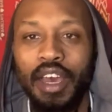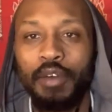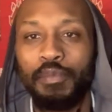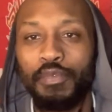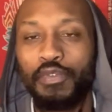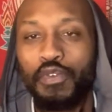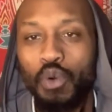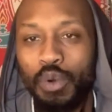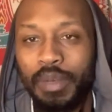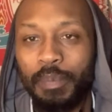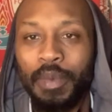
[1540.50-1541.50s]

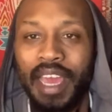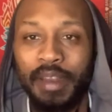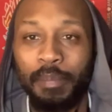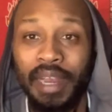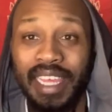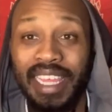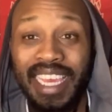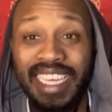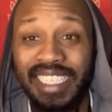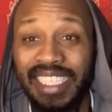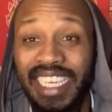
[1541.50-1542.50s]
forward kind of play that
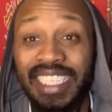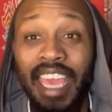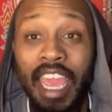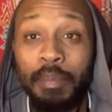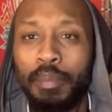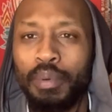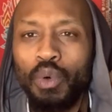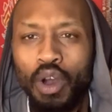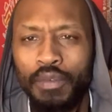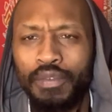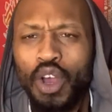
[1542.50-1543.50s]
he's capable
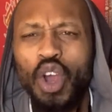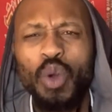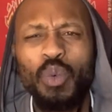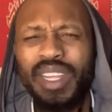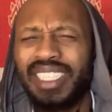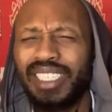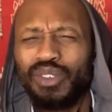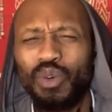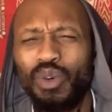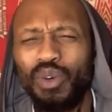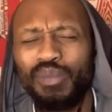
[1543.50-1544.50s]
of, which is,
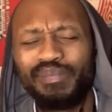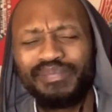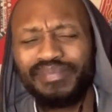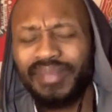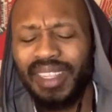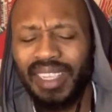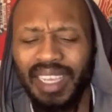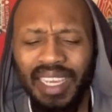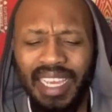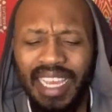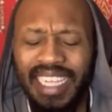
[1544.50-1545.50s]

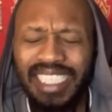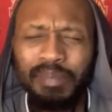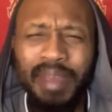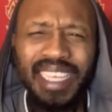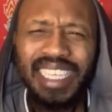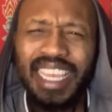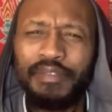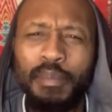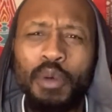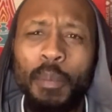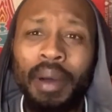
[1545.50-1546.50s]
it just makes it
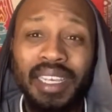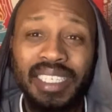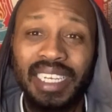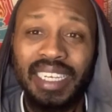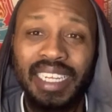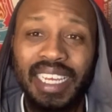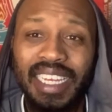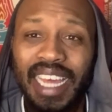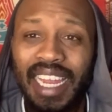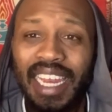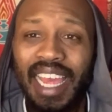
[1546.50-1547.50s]
even more puzzling
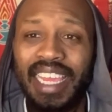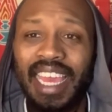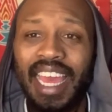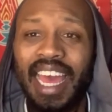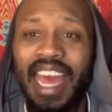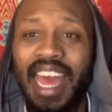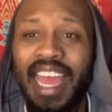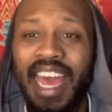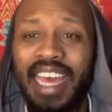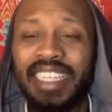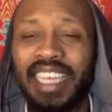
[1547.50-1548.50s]
that, like,
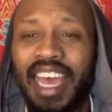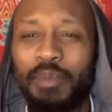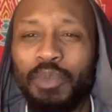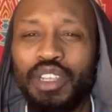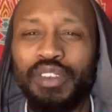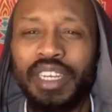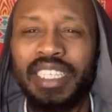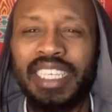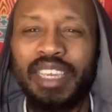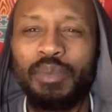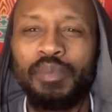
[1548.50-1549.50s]
at a time when you're in a
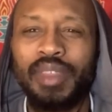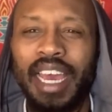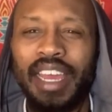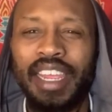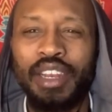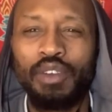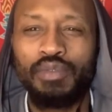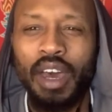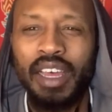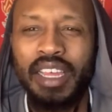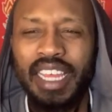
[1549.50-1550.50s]
team that are in a
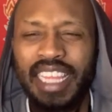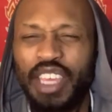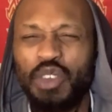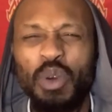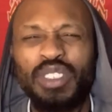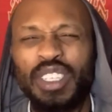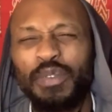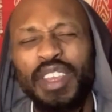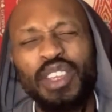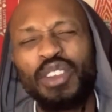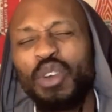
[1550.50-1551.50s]
rut, that you won't just
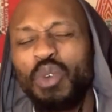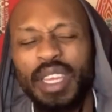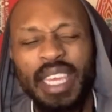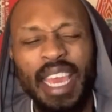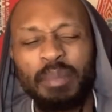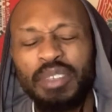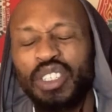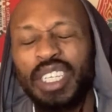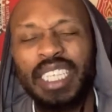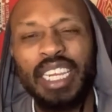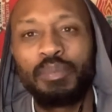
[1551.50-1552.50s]
think, you know what, yeah, I'm just
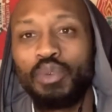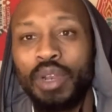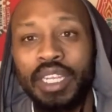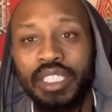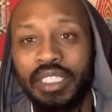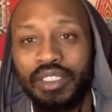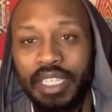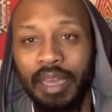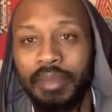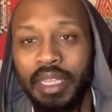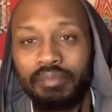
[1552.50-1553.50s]
going to take the ball and just, do you know
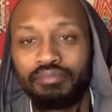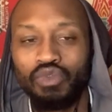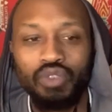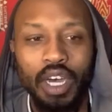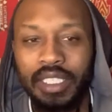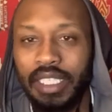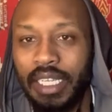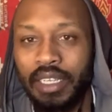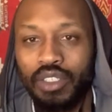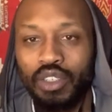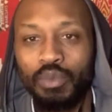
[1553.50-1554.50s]
what I mean, ras it
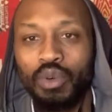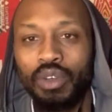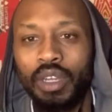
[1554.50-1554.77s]
in the top corner.